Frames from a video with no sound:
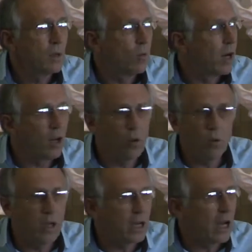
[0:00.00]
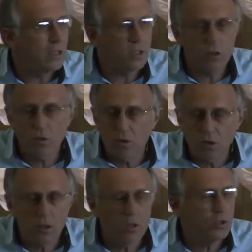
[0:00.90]
One whole week, I just
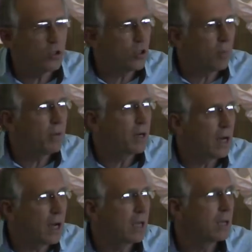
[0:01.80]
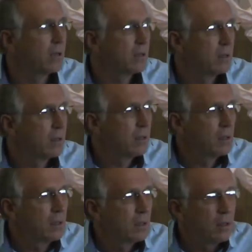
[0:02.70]
could not stop crying.
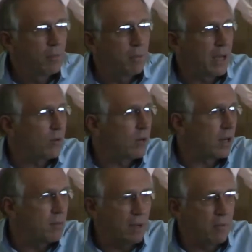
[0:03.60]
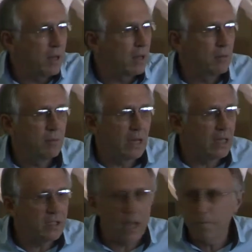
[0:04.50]
Ben will remember my
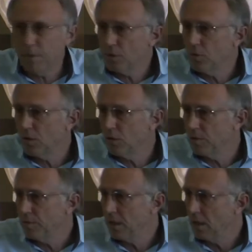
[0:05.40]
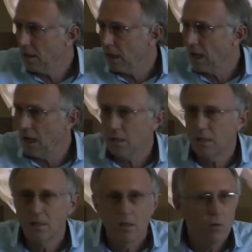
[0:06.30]
disciples were with me, Gerard.
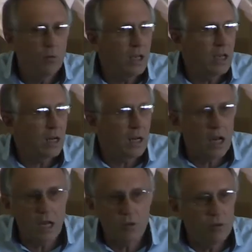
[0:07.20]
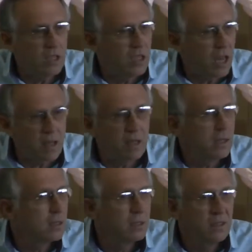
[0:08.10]
We cried together.
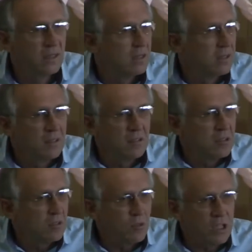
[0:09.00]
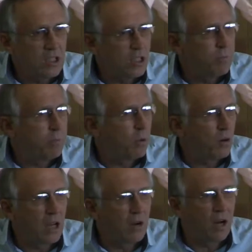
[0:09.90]
We just
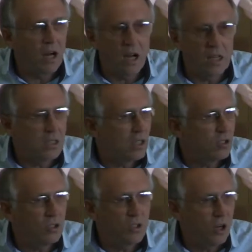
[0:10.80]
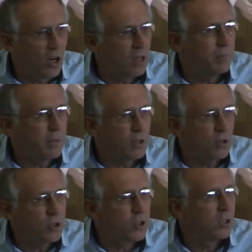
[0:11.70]
poured our hearts out to God
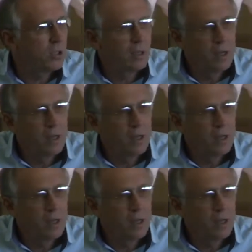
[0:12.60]
because